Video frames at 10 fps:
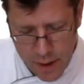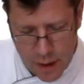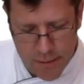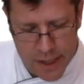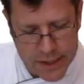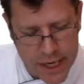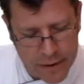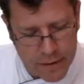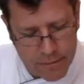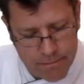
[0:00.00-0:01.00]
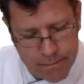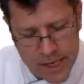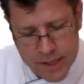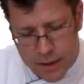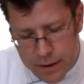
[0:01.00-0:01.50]
I'm going to take
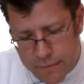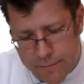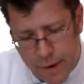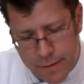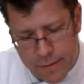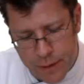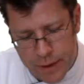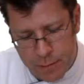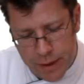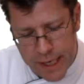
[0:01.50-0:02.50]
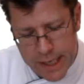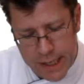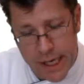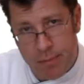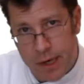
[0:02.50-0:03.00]
basically the front third of the blade
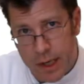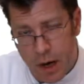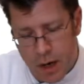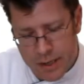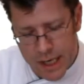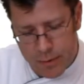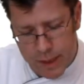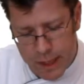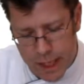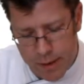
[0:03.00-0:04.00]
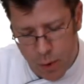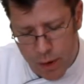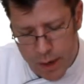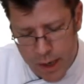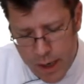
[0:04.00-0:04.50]
and keep it in contact with the cutting
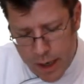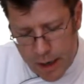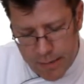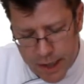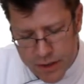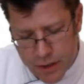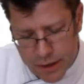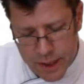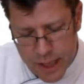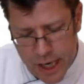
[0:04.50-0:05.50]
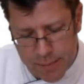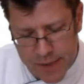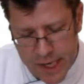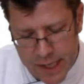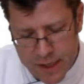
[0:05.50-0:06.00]
board, and I'm going to start to cut up
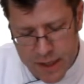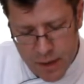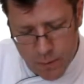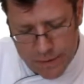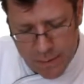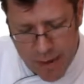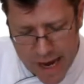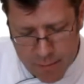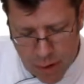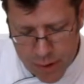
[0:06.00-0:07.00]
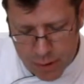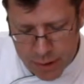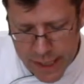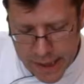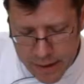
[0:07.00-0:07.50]
the nuts with the back part of the blade.